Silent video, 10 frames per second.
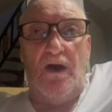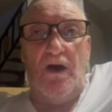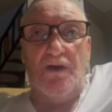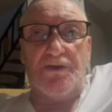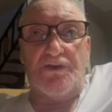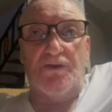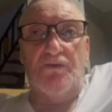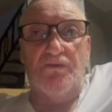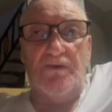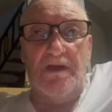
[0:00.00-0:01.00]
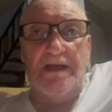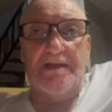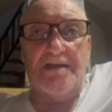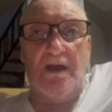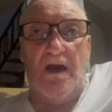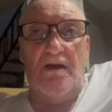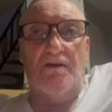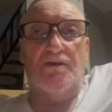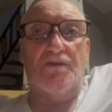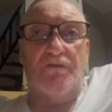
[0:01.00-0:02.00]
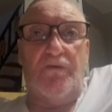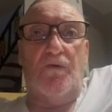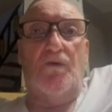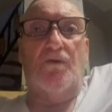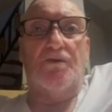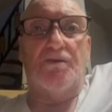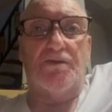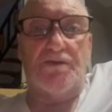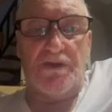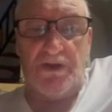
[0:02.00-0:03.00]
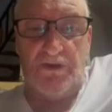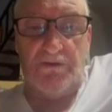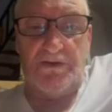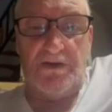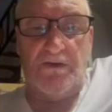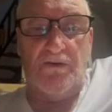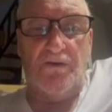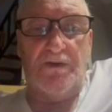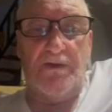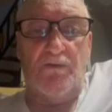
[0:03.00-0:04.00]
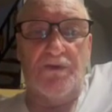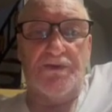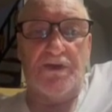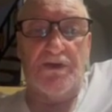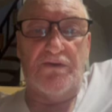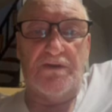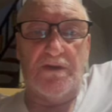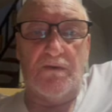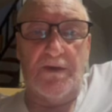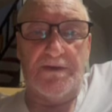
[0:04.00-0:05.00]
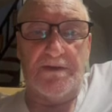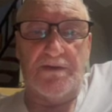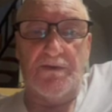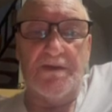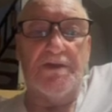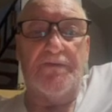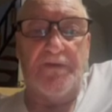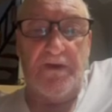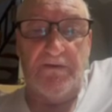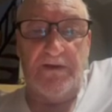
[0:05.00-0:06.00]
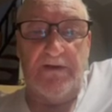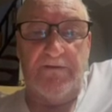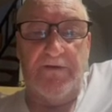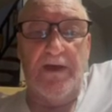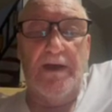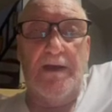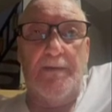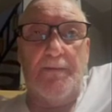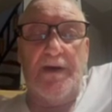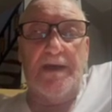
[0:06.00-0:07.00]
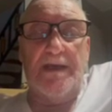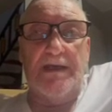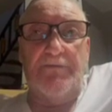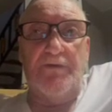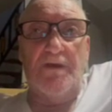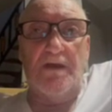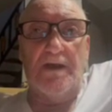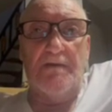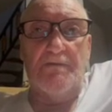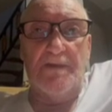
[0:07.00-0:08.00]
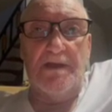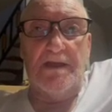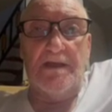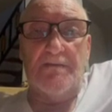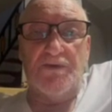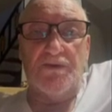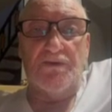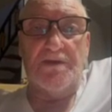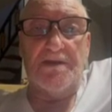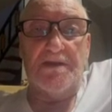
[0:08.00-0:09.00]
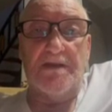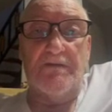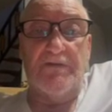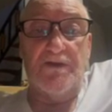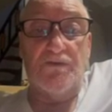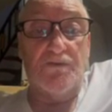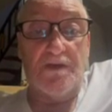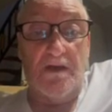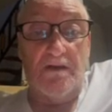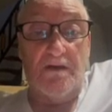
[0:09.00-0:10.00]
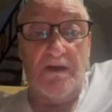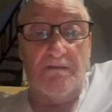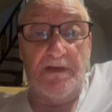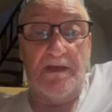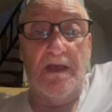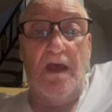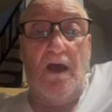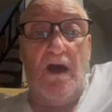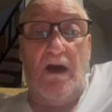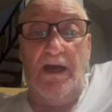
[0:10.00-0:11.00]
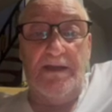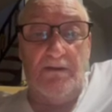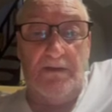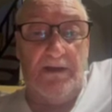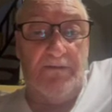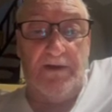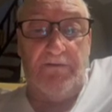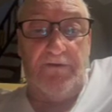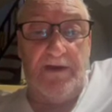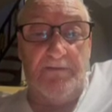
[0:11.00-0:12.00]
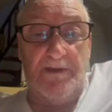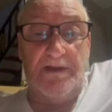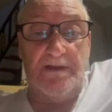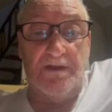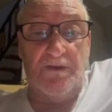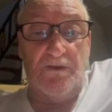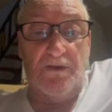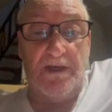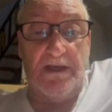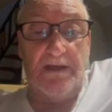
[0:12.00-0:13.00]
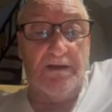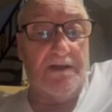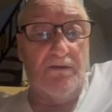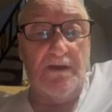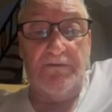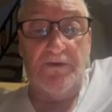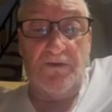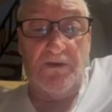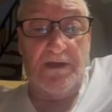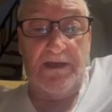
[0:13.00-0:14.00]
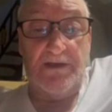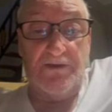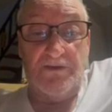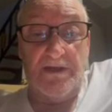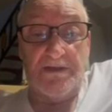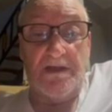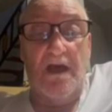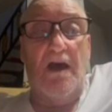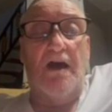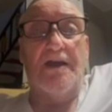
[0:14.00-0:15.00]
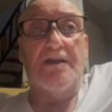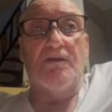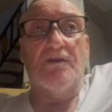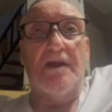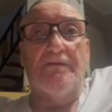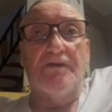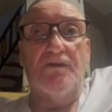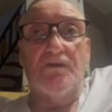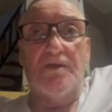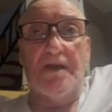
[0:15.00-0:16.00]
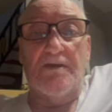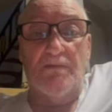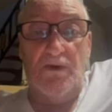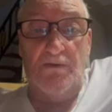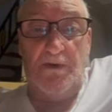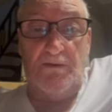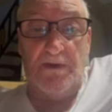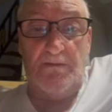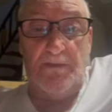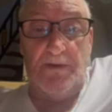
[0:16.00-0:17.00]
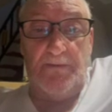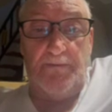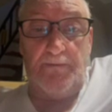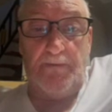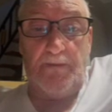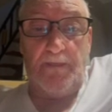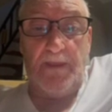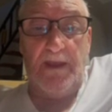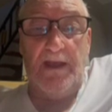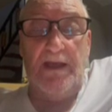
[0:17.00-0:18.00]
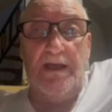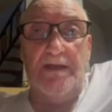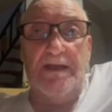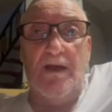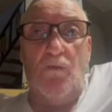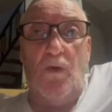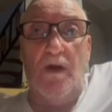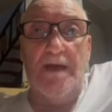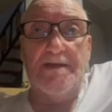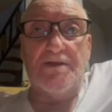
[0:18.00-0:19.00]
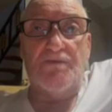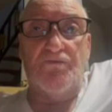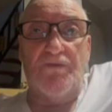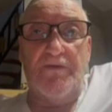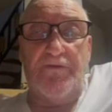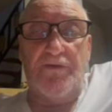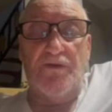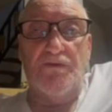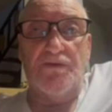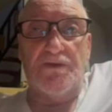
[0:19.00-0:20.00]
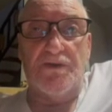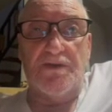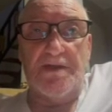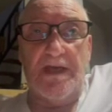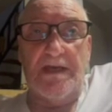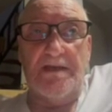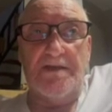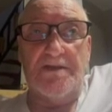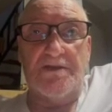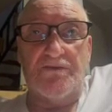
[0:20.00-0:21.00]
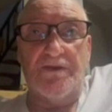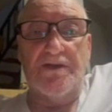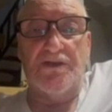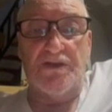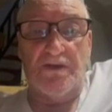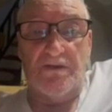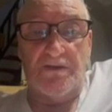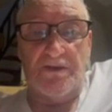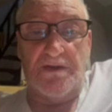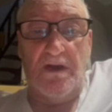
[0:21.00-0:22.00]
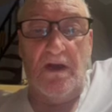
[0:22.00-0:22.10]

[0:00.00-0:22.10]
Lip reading: sooner or later ask for security, or they want security questions, which is fair enough. But if you're like me, and I'm sure there's individuals are like me, I don't have any family in the UK. I don't have a UK address. I don't have a UK mobile number. Now, Wise refused to take screenshots